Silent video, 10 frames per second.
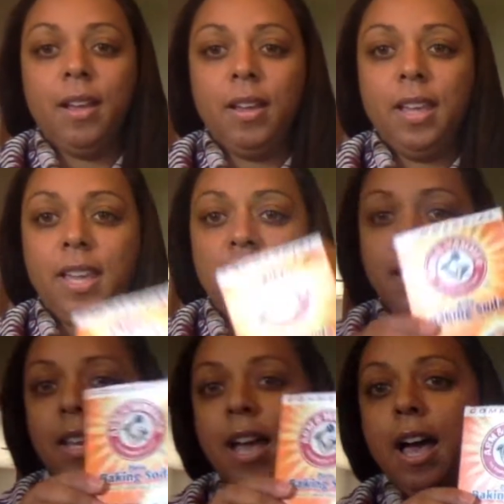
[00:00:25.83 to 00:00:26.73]

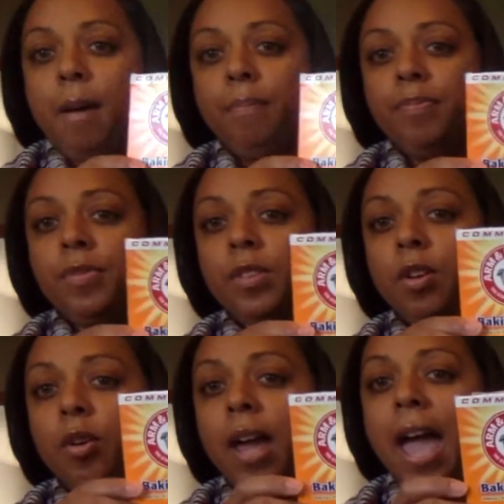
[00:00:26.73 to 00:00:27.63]
You're
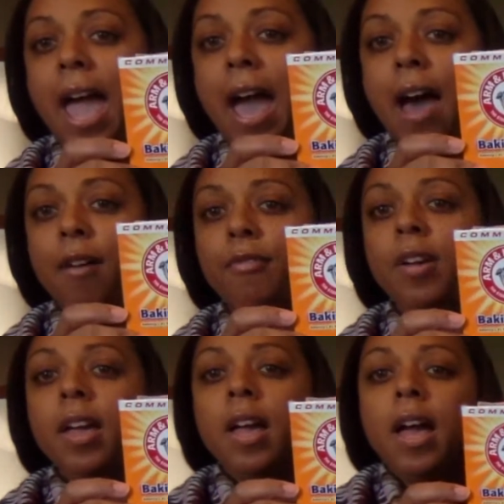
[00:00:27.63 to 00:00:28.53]
going to have
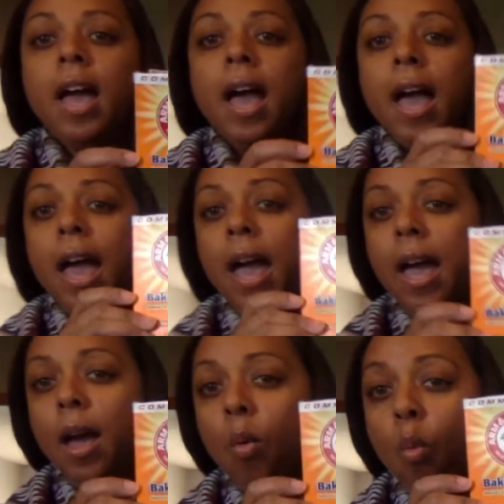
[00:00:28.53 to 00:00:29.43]

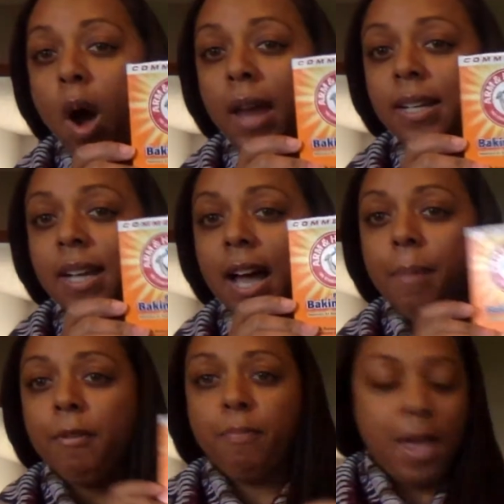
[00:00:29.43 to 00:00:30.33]
1 cup
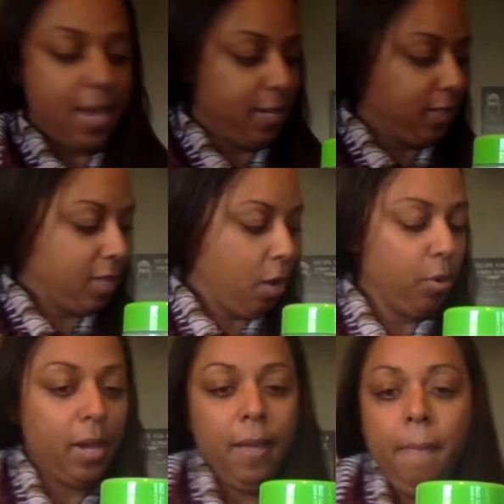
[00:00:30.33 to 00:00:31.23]
of baking soda.